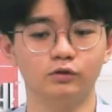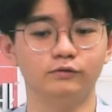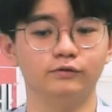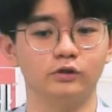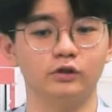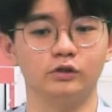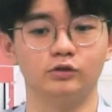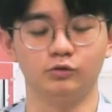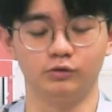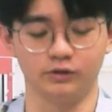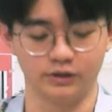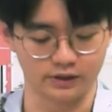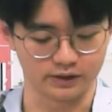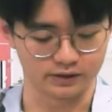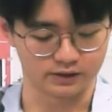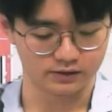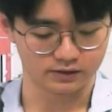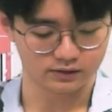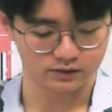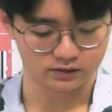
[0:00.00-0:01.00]
for the
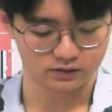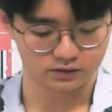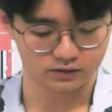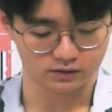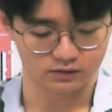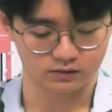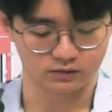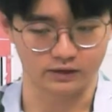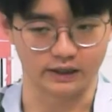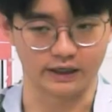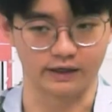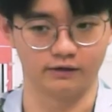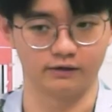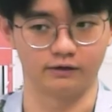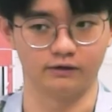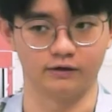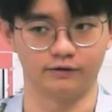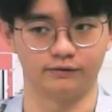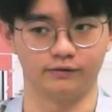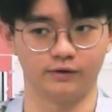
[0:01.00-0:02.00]
juniors, like
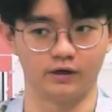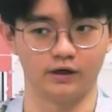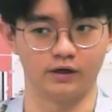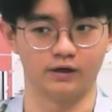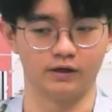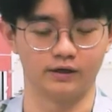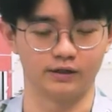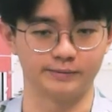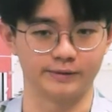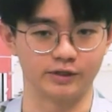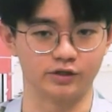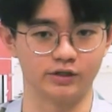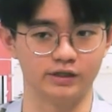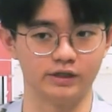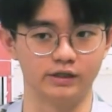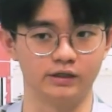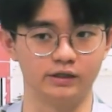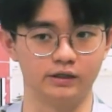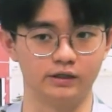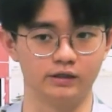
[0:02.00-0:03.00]

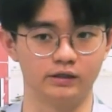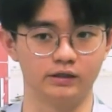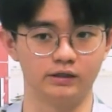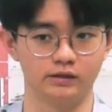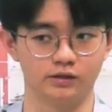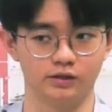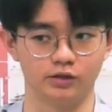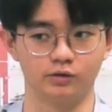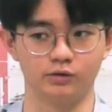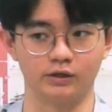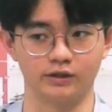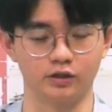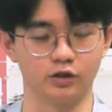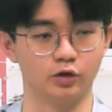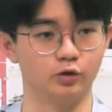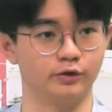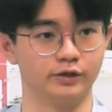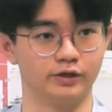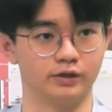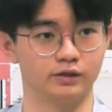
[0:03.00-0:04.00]
especially still
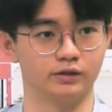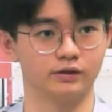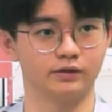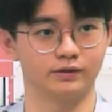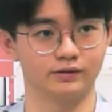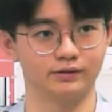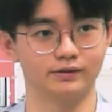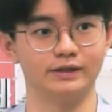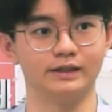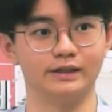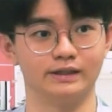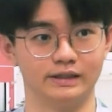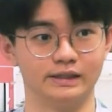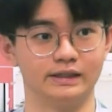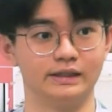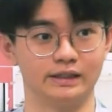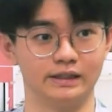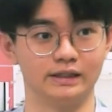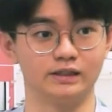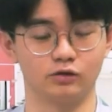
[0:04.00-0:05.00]
undergoing
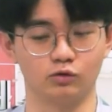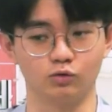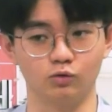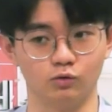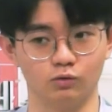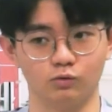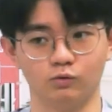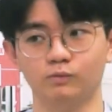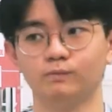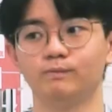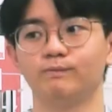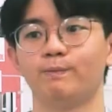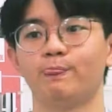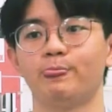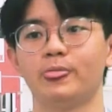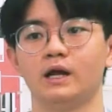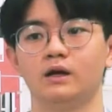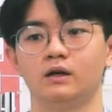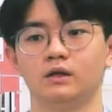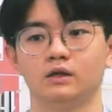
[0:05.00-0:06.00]
in this school,
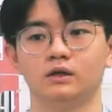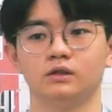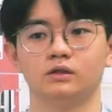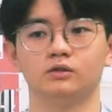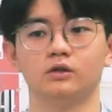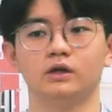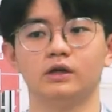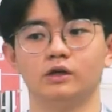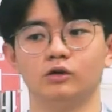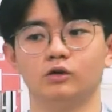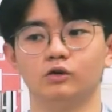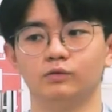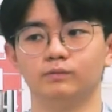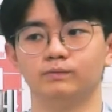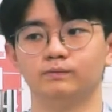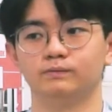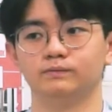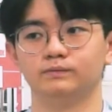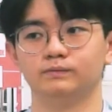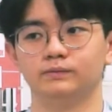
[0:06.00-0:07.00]
so I hope
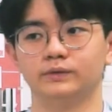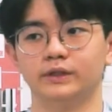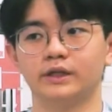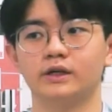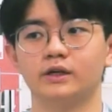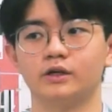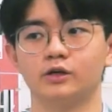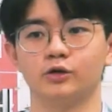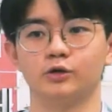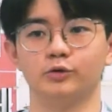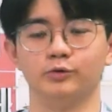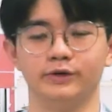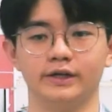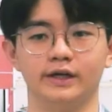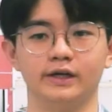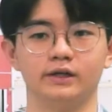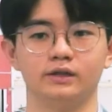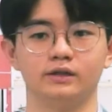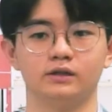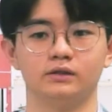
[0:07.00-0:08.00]
they can
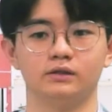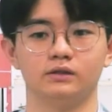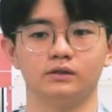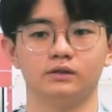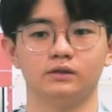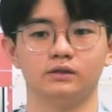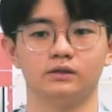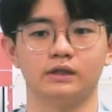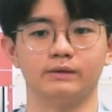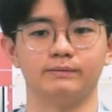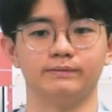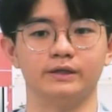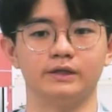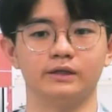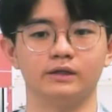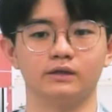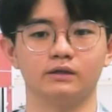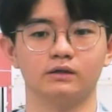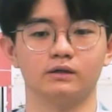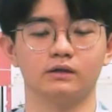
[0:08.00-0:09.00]
create
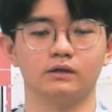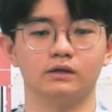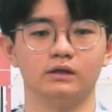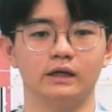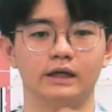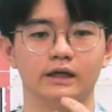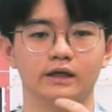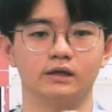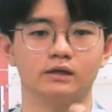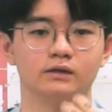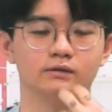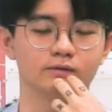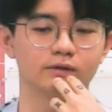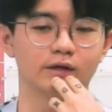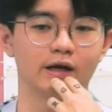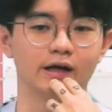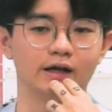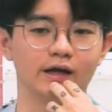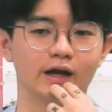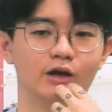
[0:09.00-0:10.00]
something. Like,
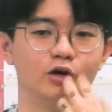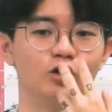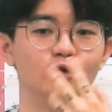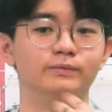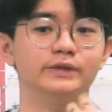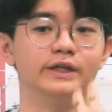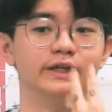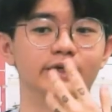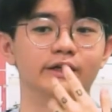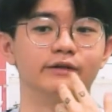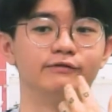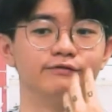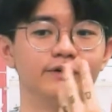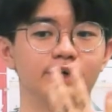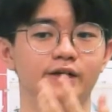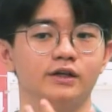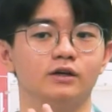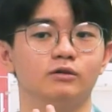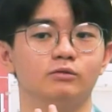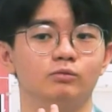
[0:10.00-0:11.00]
I hope they can
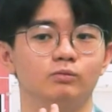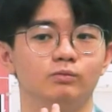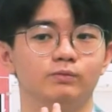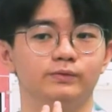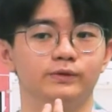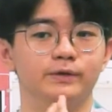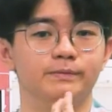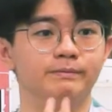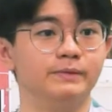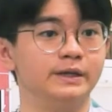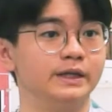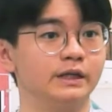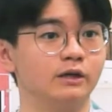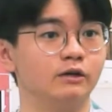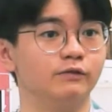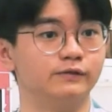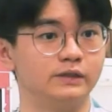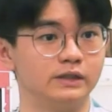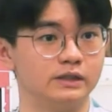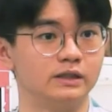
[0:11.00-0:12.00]
find out the meaning
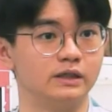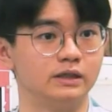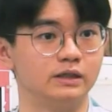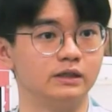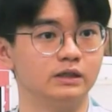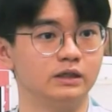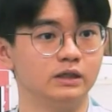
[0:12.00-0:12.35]
of design.